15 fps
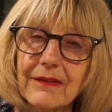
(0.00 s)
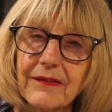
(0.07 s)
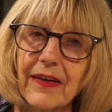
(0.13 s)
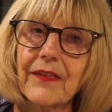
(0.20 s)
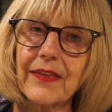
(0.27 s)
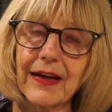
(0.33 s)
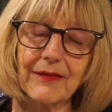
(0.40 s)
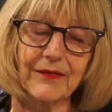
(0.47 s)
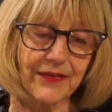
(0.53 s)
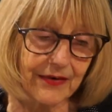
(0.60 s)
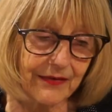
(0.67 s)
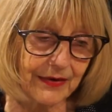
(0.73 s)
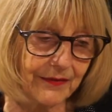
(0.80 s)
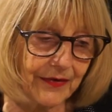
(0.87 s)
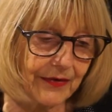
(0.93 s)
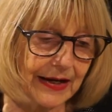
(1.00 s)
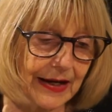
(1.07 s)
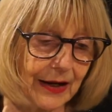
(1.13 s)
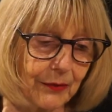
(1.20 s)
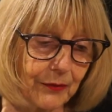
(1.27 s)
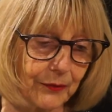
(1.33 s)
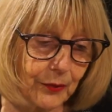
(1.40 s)
Found that very, very
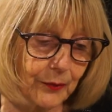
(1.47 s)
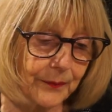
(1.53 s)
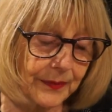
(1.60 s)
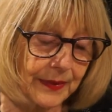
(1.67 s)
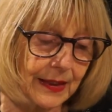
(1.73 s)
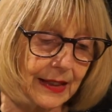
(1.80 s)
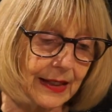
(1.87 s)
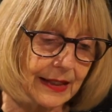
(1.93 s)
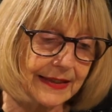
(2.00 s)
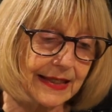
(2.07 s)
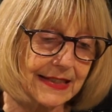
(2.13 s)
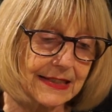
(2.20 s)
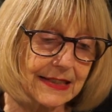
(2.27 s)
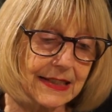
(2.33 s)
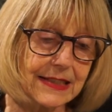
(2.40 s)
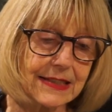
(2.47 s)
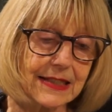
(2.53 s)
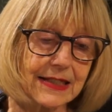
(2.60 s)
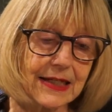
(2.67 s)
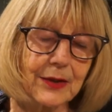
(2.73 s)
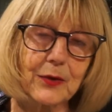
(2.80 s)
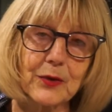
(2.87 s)
helpful. That's
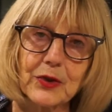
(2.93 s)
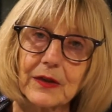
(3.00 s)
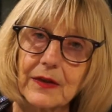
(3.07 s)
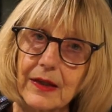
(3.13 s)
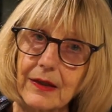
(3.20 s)
Lindsay Nicholson.